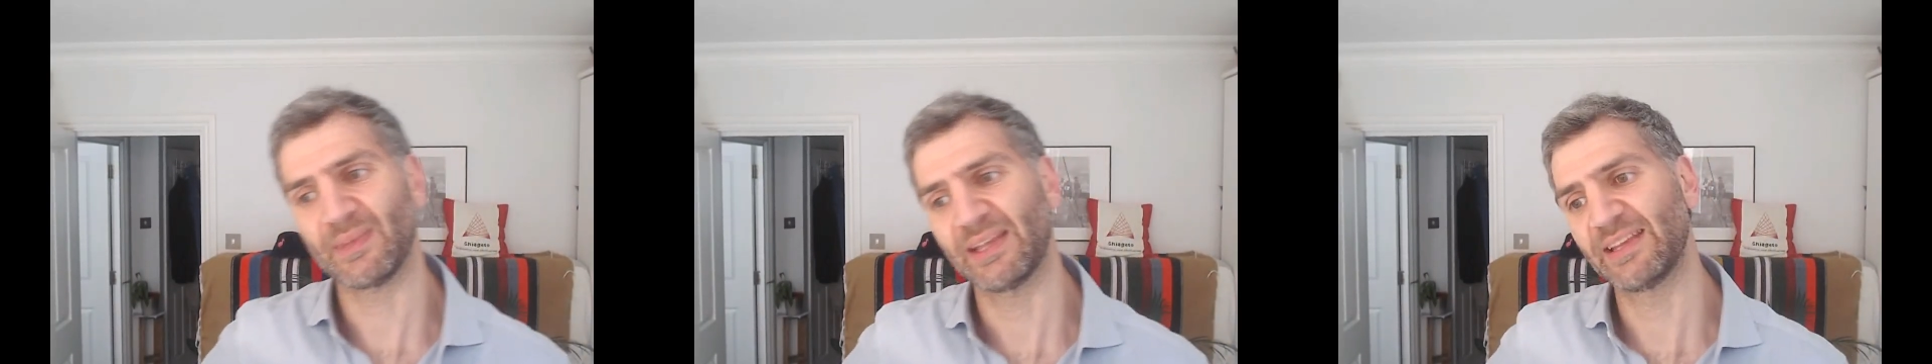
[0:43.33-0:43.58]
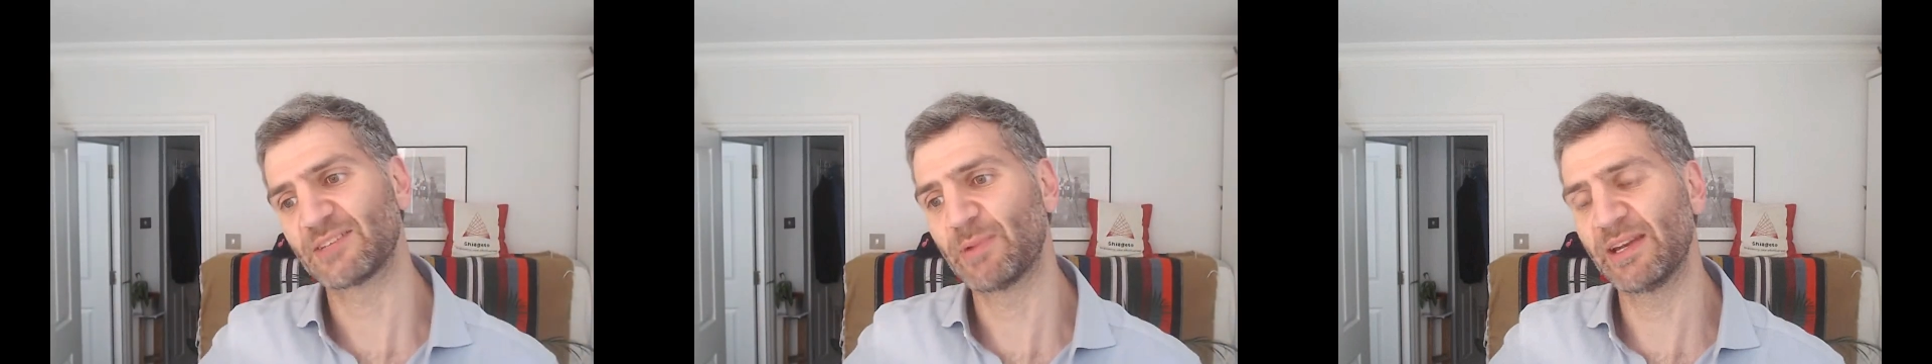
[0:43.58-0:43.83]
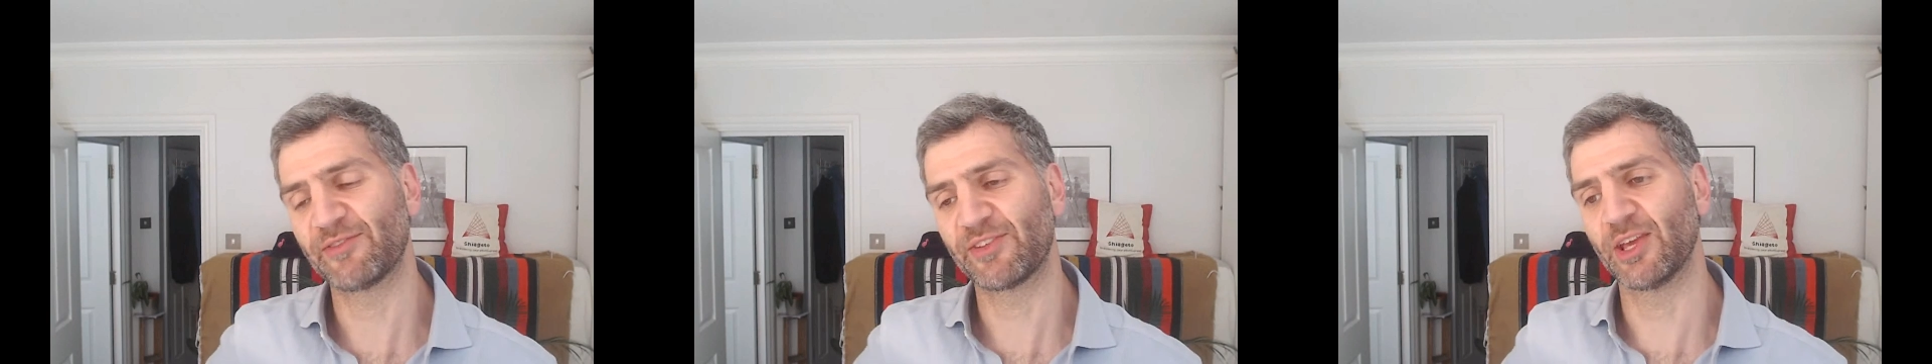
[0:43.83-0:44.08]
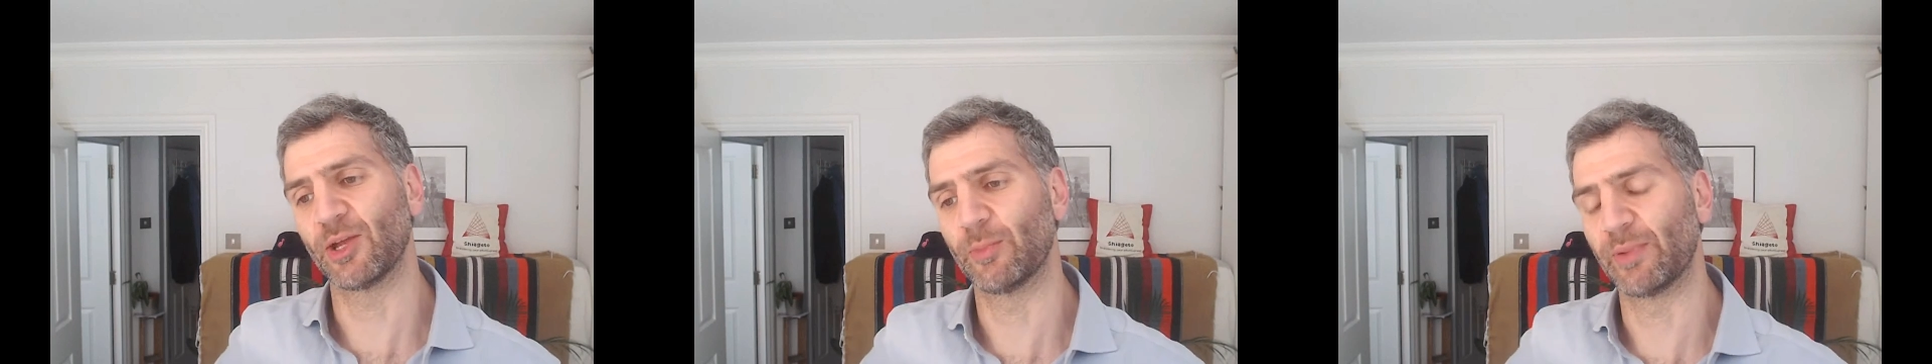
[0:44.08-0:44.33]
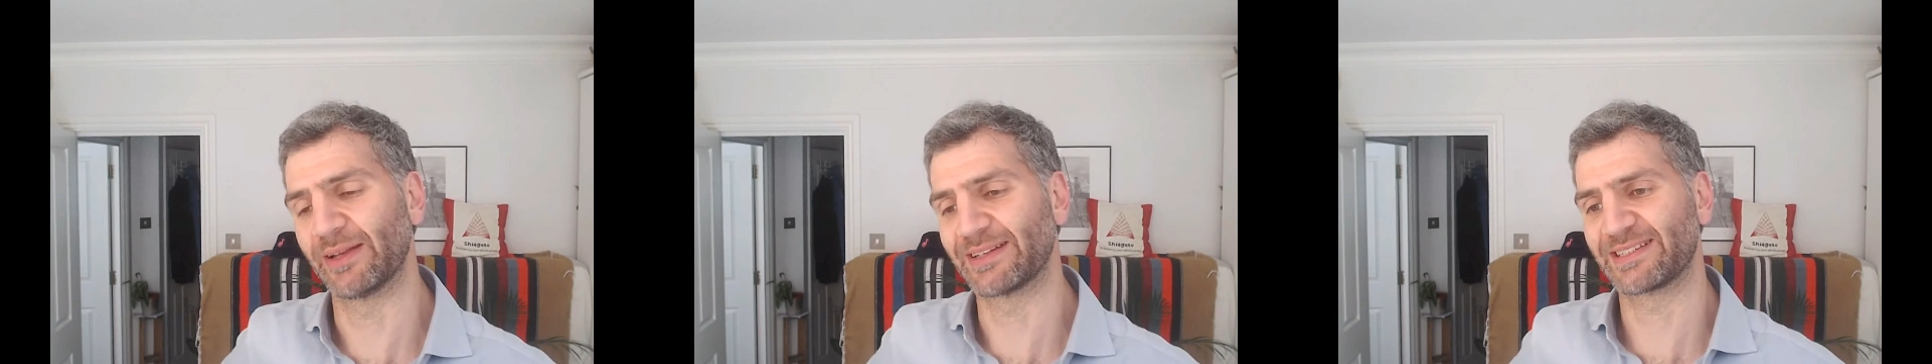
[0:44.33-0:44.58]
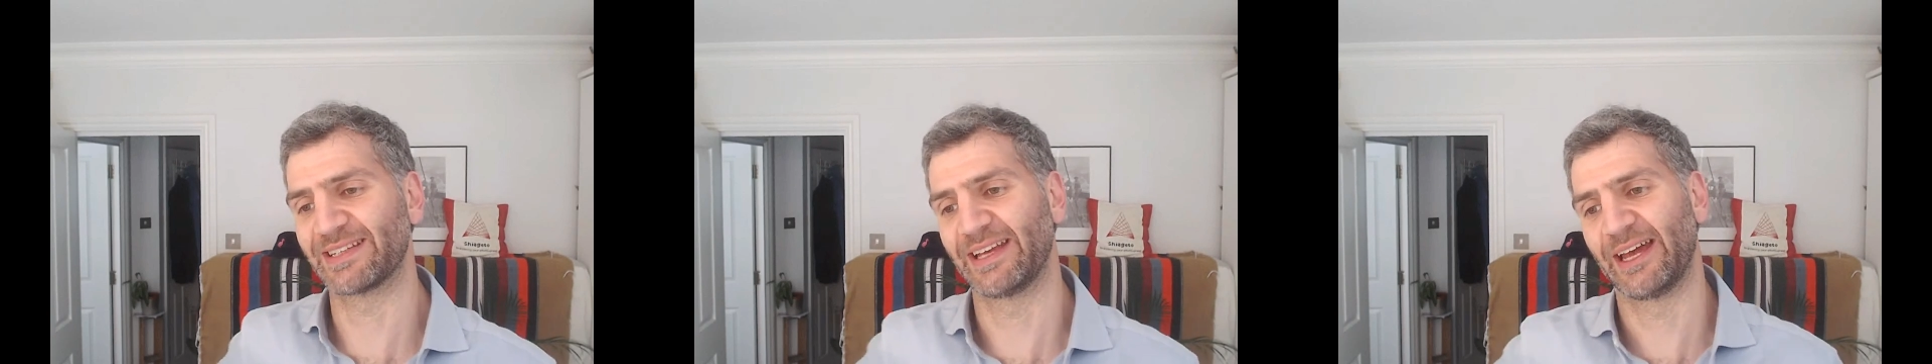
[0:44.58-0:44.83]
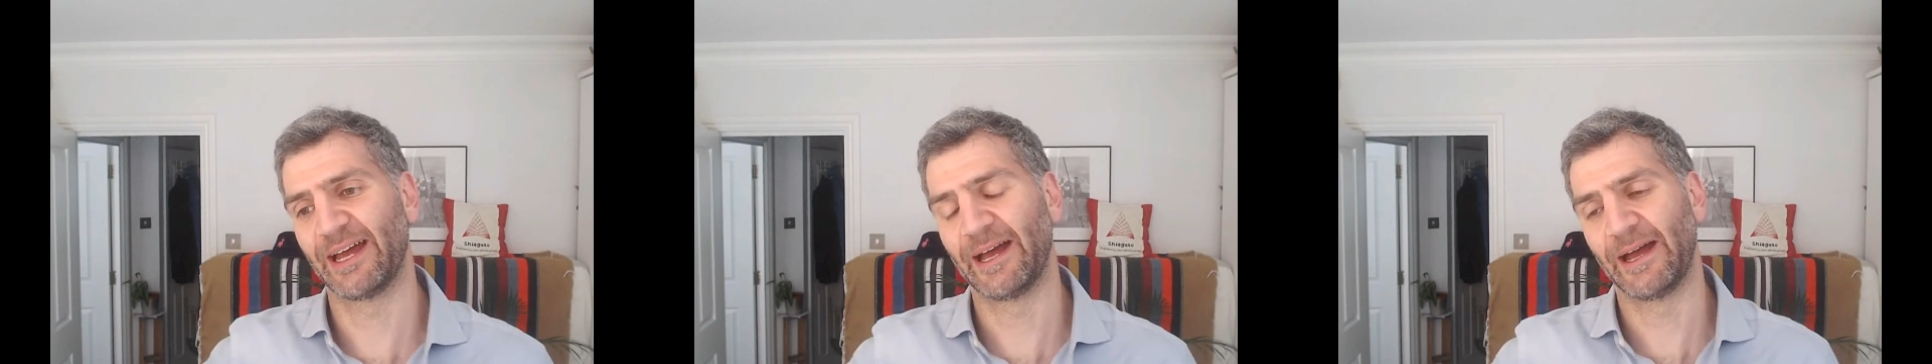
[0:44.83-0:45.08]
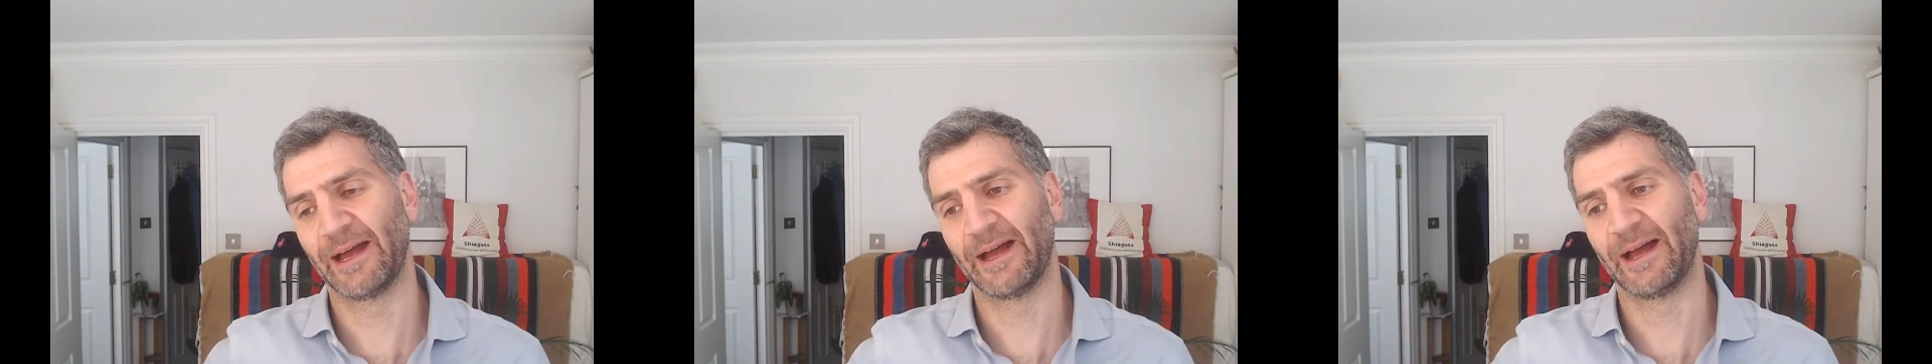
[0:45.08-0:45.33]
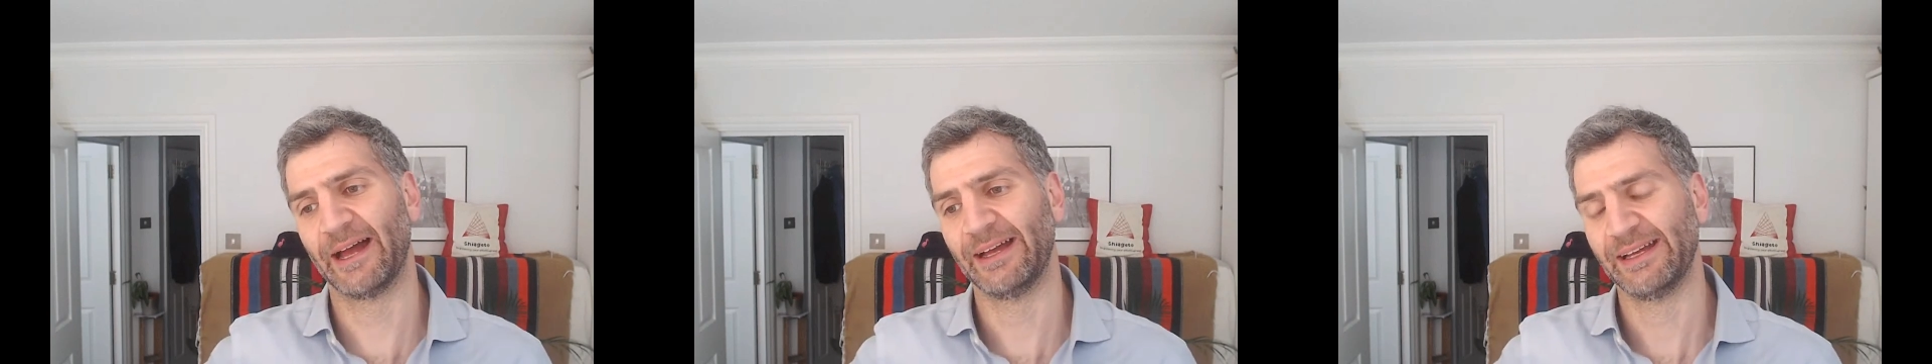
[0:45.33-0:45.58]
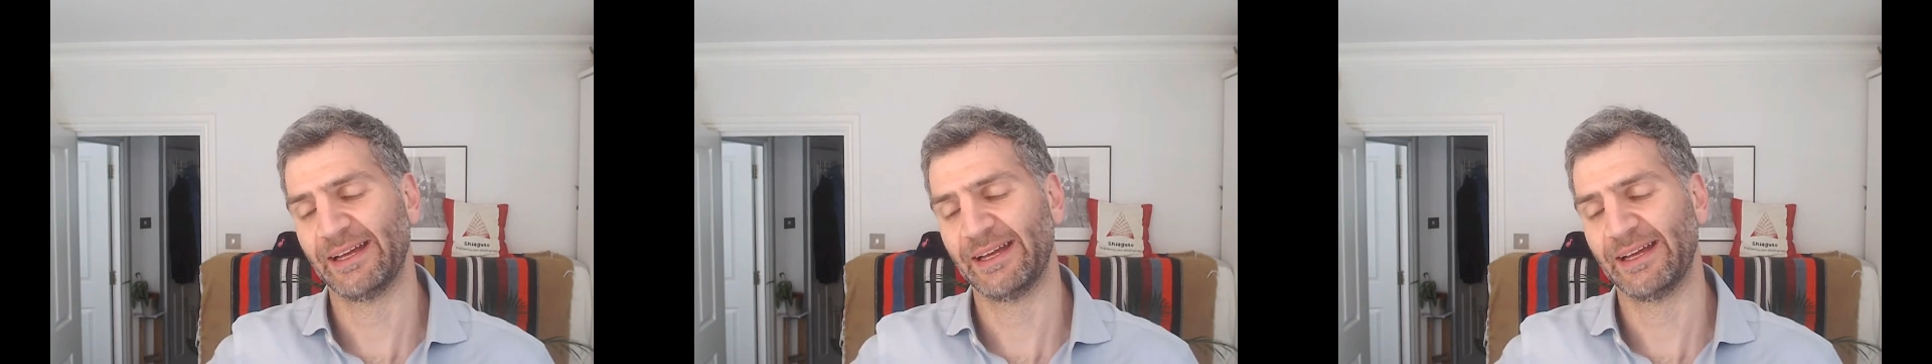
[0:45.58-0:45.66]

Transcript: there's been a few, but uh,